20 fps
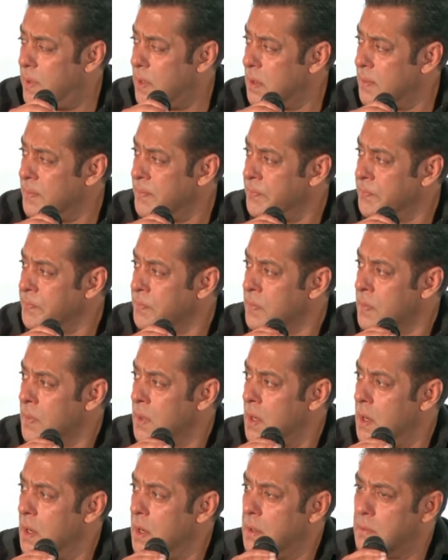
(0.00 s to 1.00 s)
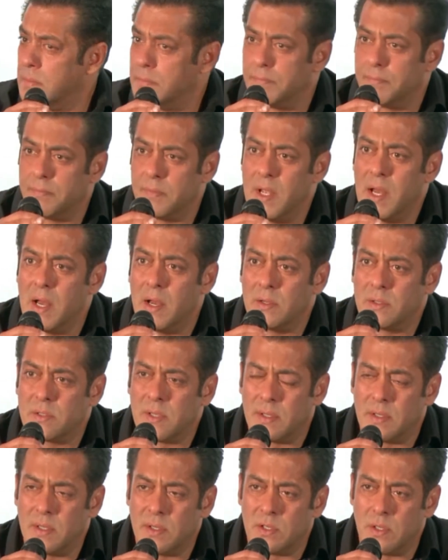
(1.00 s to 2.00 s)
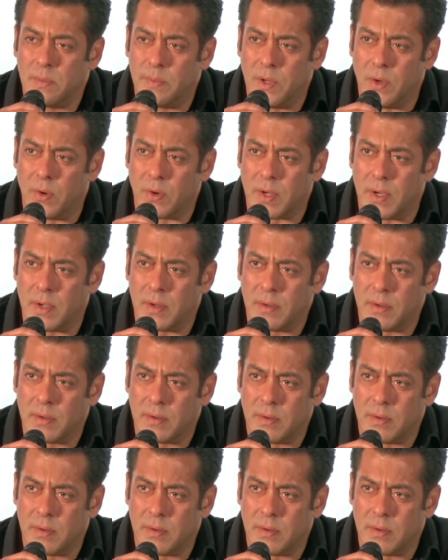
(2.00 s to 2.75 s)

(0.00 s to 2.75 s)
but yeah, I think she'll be okay.